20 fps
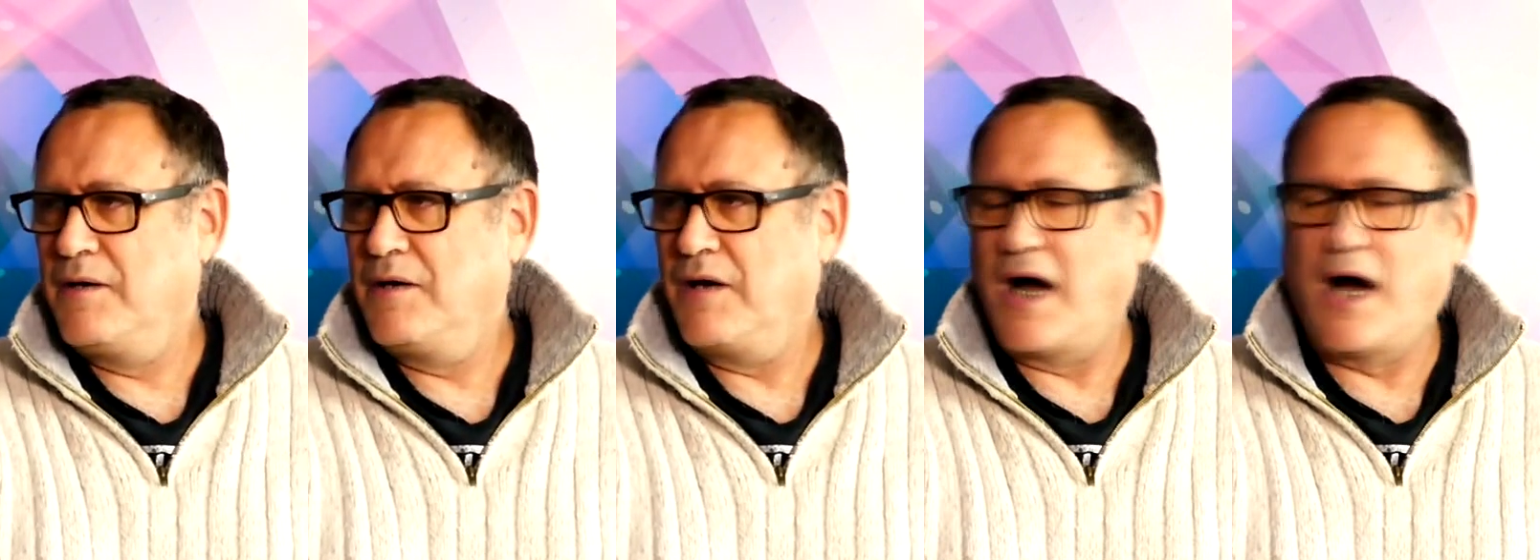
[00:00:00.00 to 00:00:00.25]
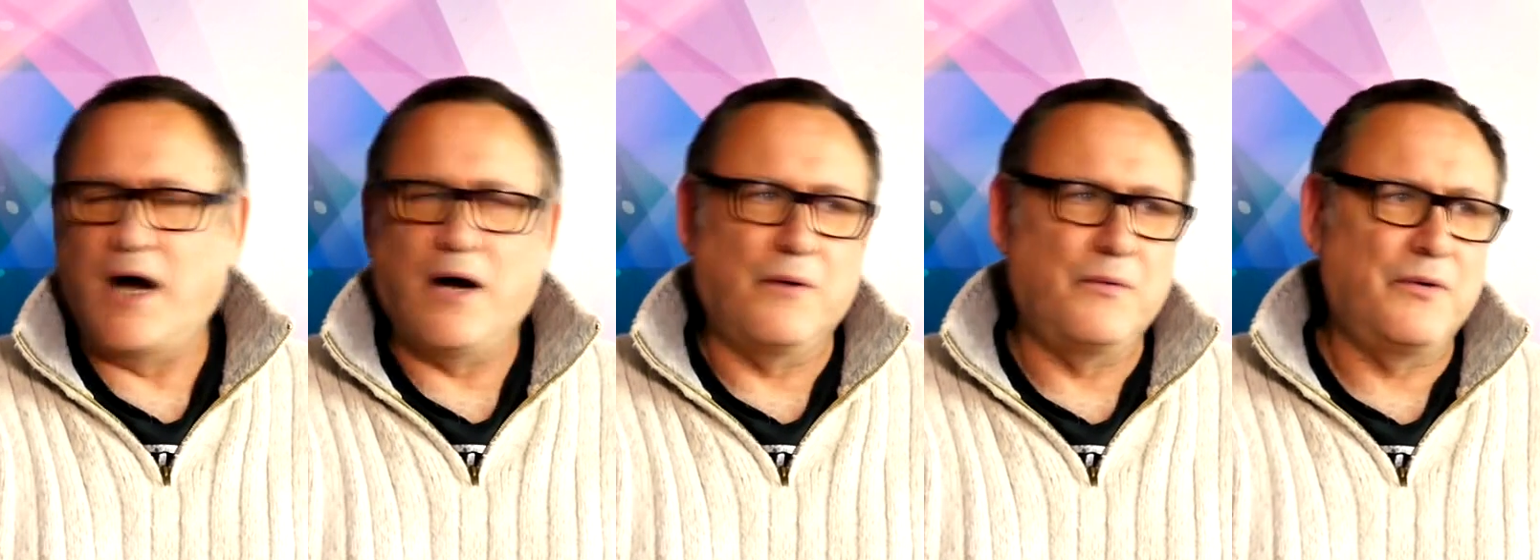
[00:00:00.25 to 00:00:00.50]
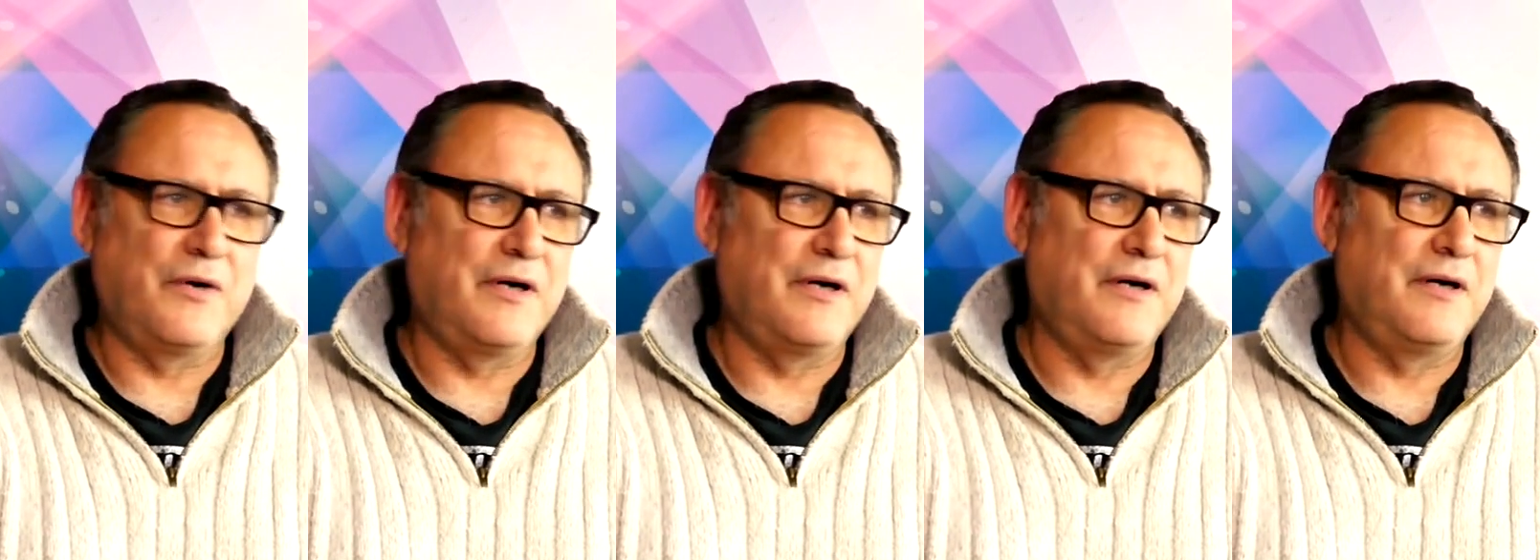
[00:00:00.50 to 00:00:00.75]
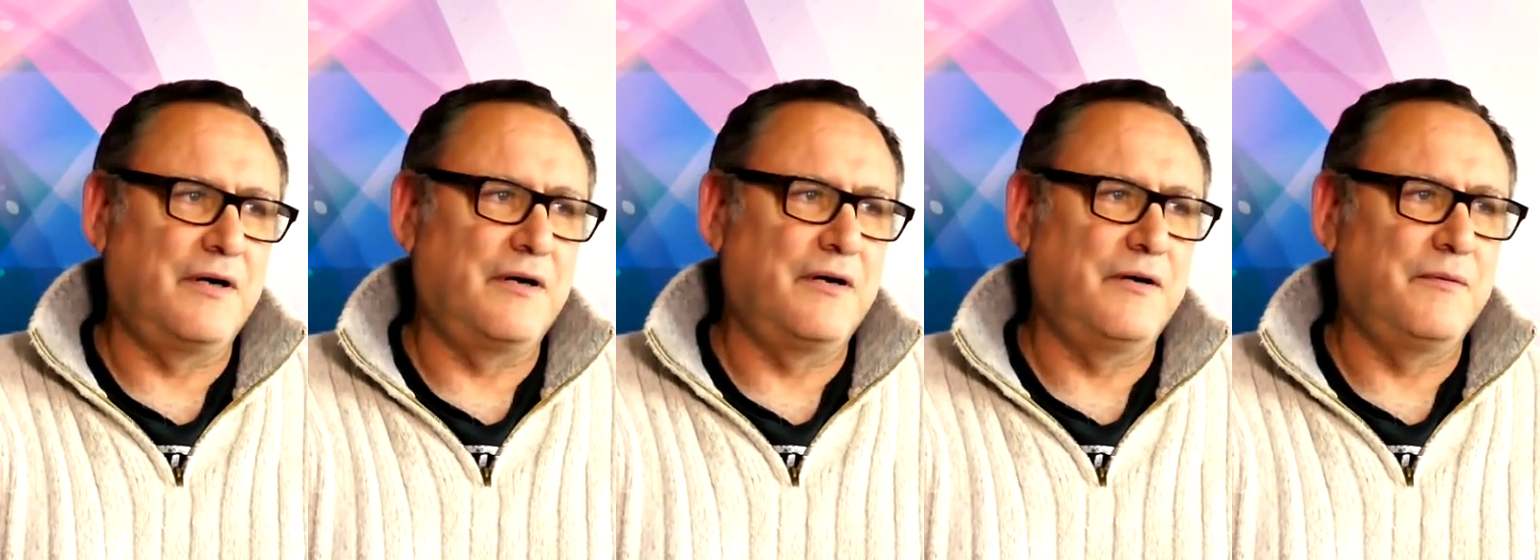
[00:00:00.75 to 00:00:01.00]

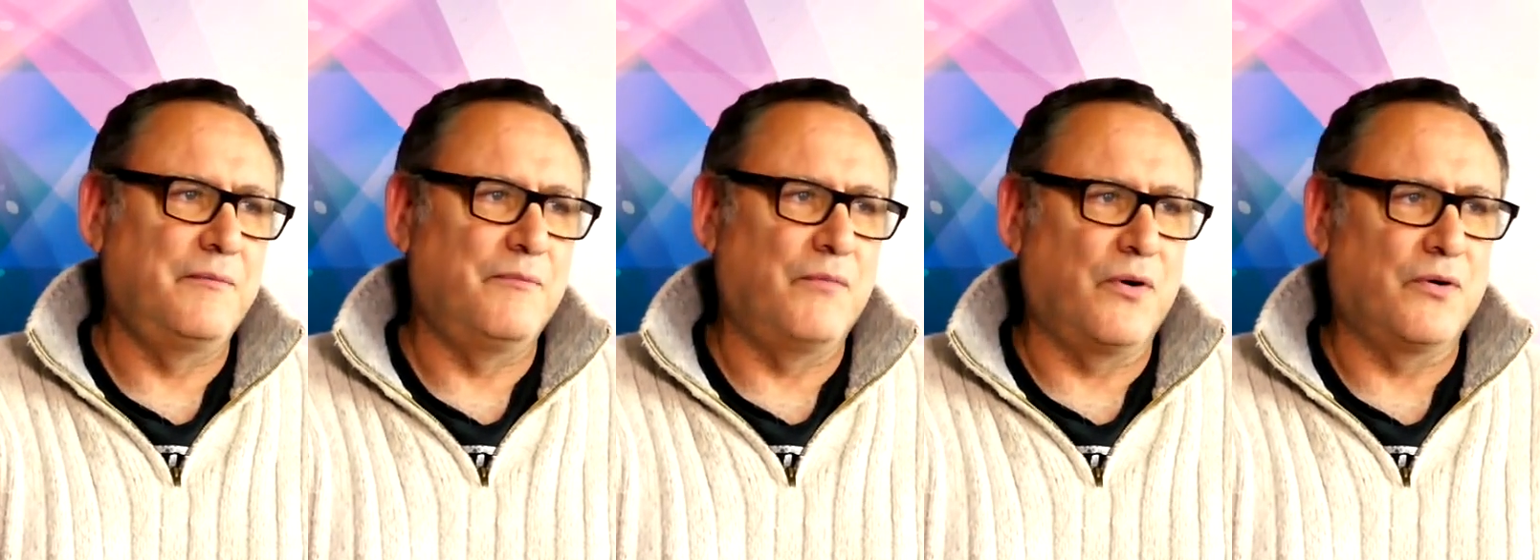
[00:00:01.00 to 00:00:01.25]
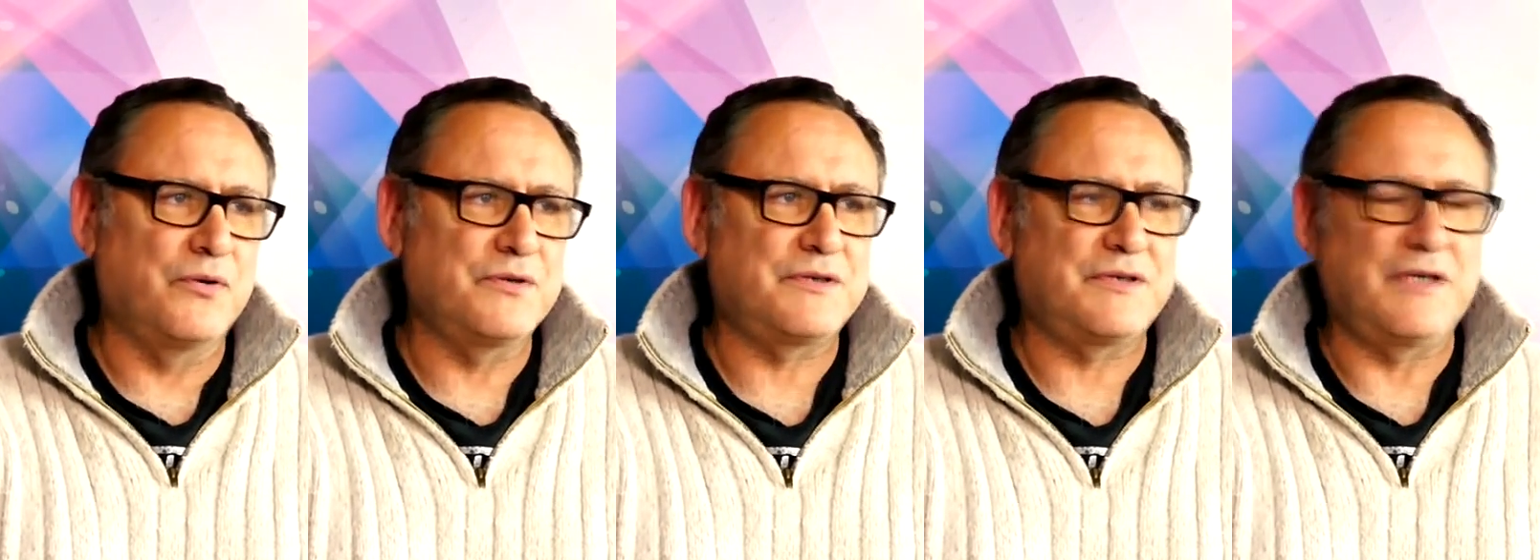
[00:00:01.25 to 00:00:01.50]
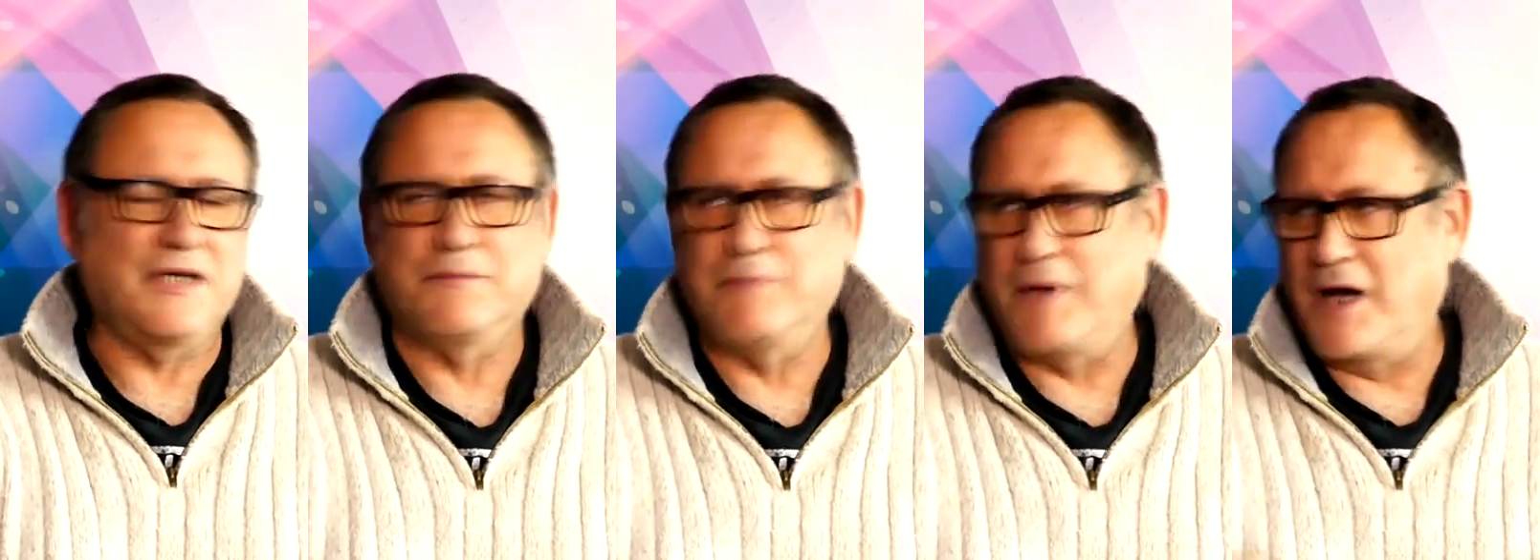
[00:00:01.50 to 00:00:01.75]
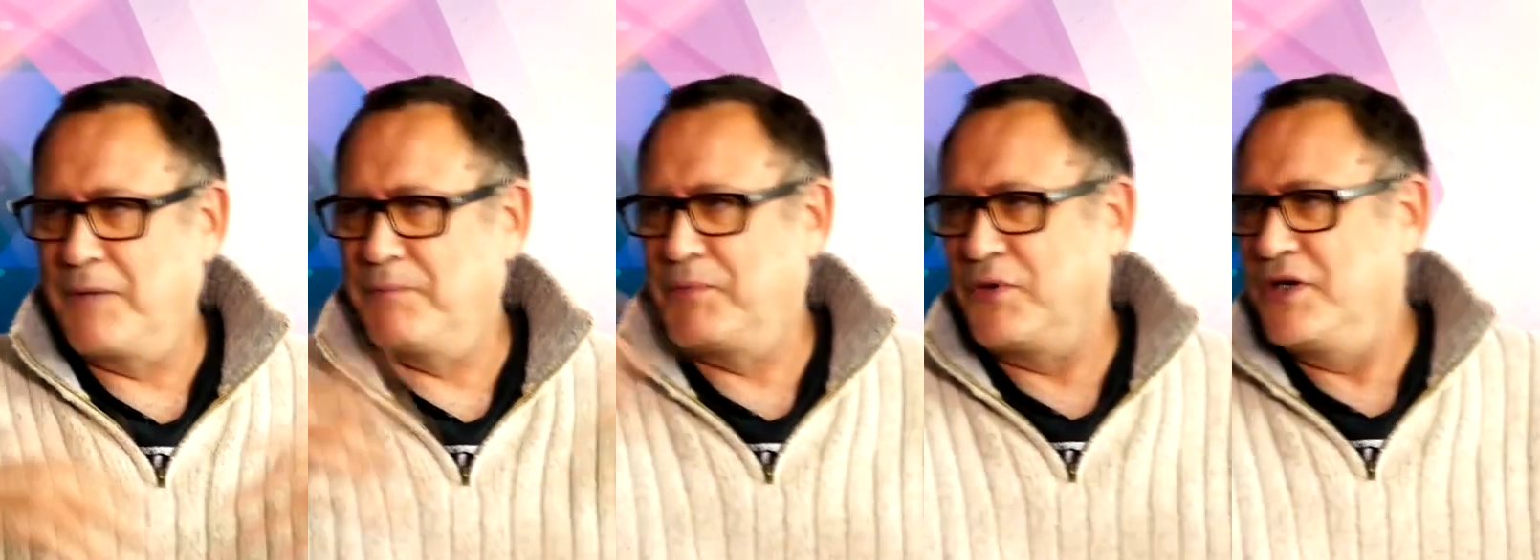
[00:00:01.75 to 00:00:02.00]
our most
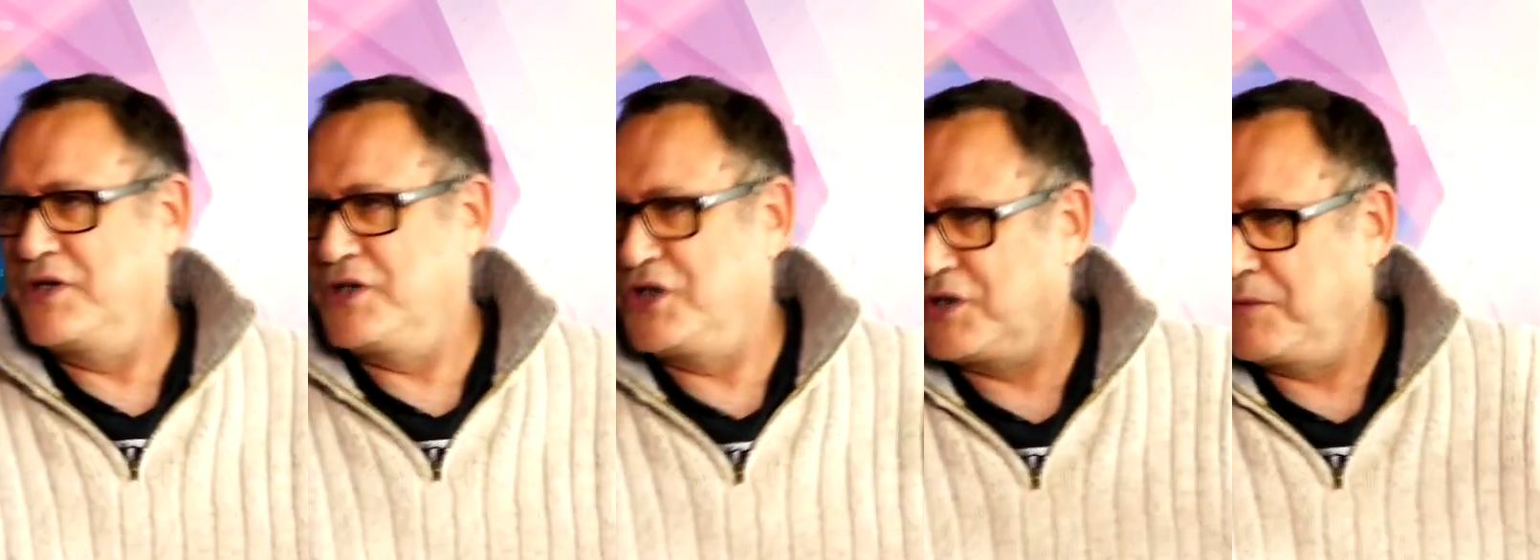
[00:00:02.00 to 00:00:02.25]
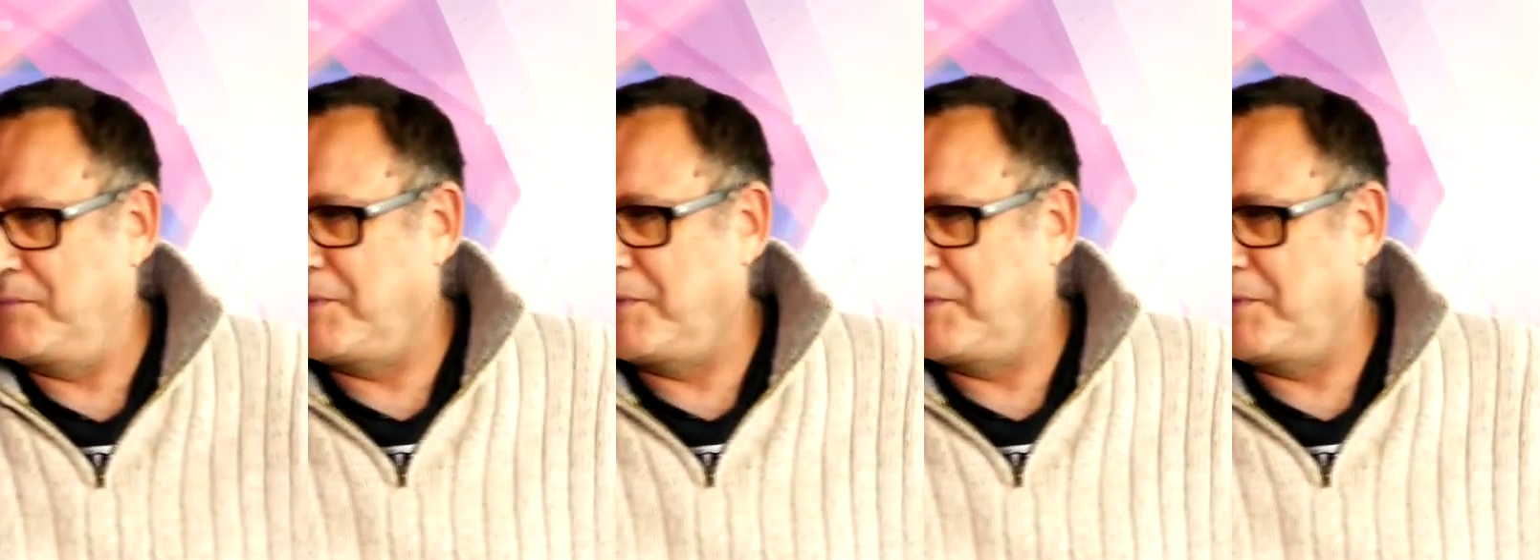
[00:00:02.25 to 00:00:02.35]
admired politician,